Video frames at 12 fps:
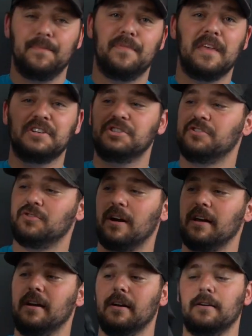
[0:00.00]
This just
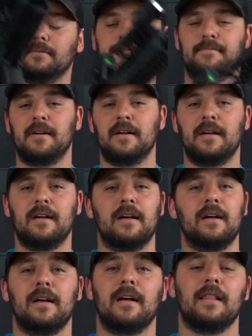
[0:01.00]
right here,
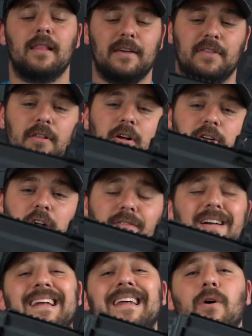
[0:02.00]
I like the look of
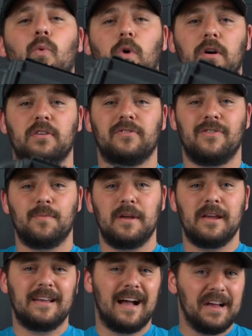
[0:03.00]
it, and it works for
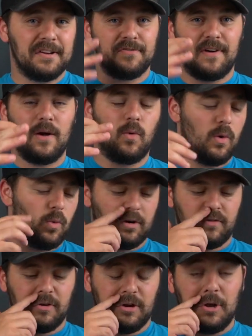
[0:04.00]
me. Guys, find what works
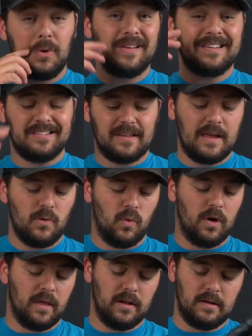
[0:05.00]
for you and stay
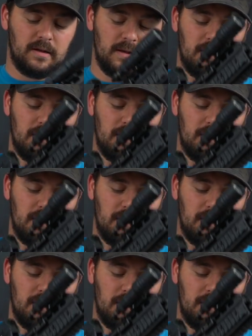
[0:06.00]
with it.